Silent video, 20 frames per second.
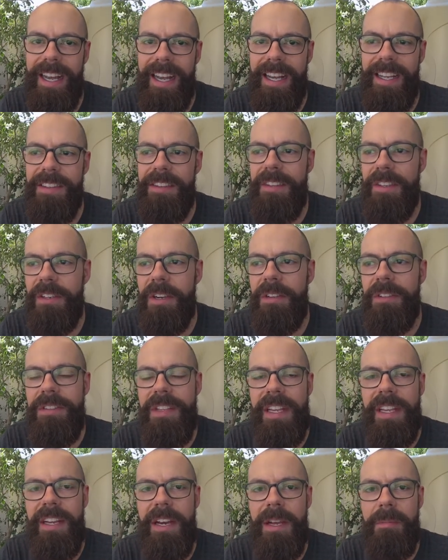and the
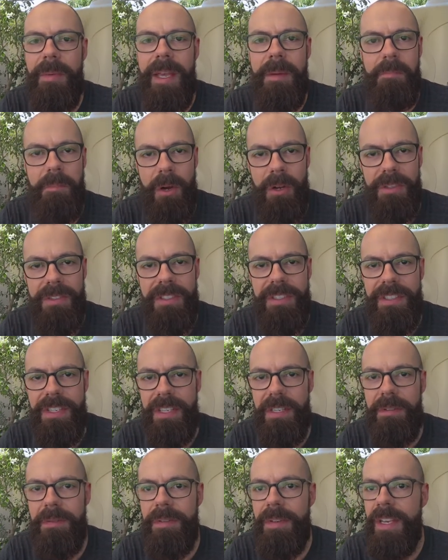content I make
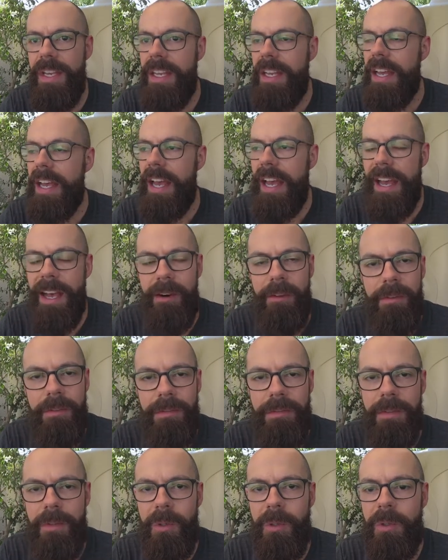positive,
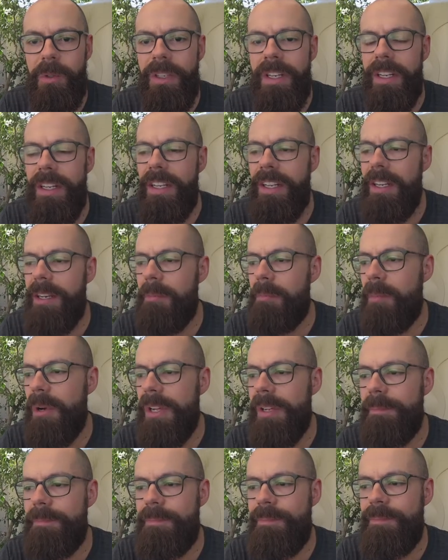helpful, but